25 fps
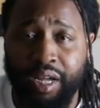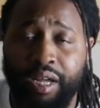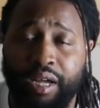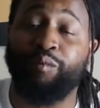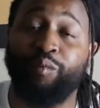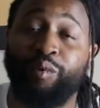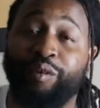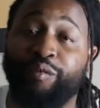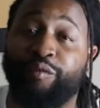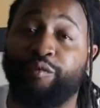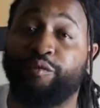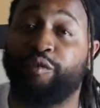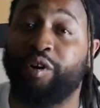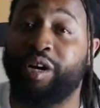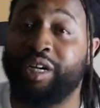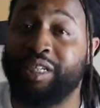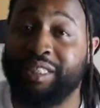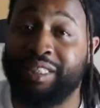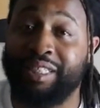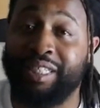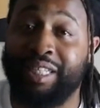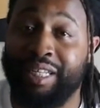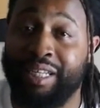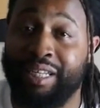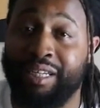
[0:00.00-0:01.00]
What
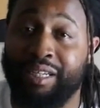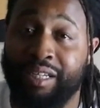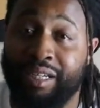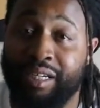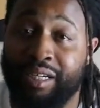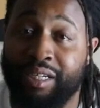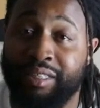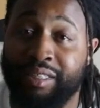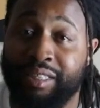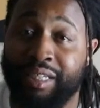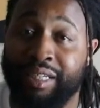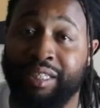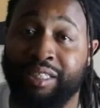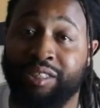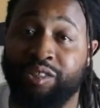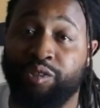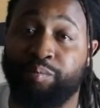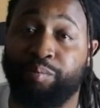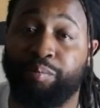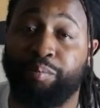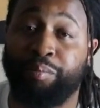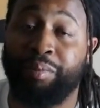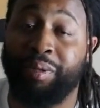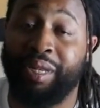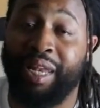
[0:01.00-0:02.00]
Fresh then does is
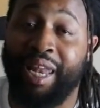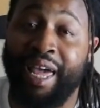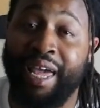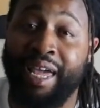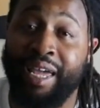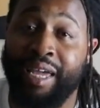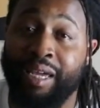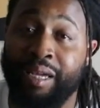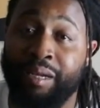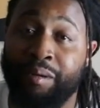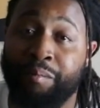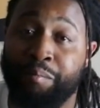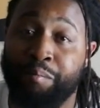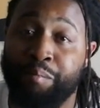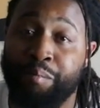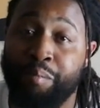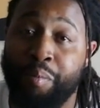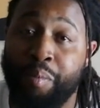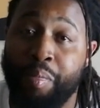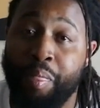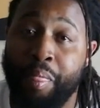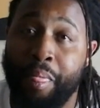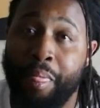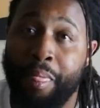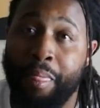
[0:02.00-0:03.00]
blame
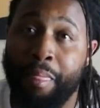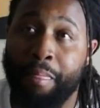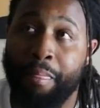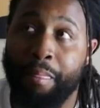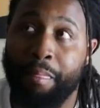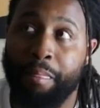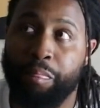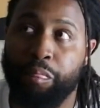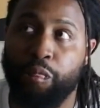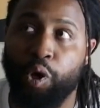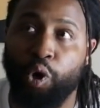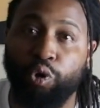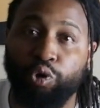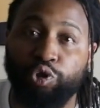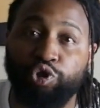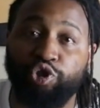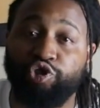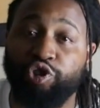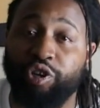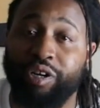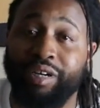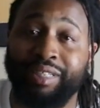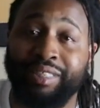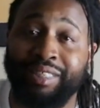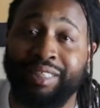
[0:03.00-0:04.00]
those
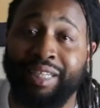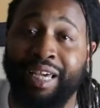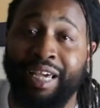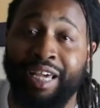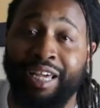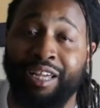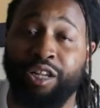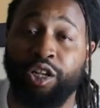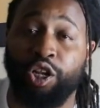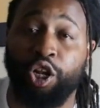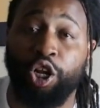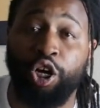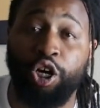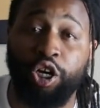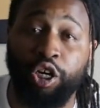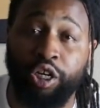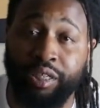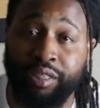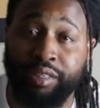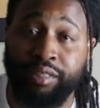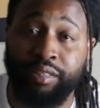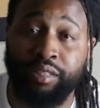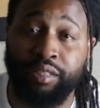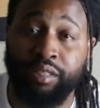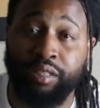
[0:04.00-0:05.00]
drugs getting
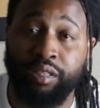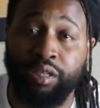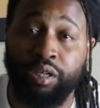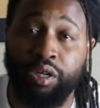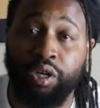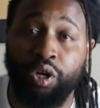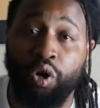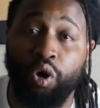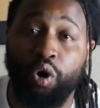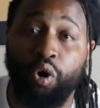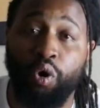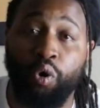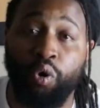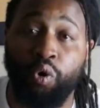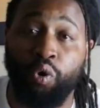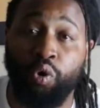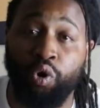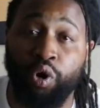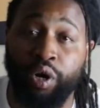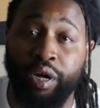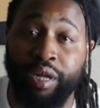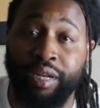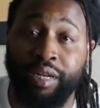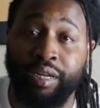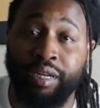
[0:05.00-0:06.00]
lost
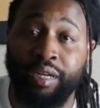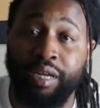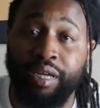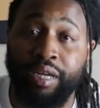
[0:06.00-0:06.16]
on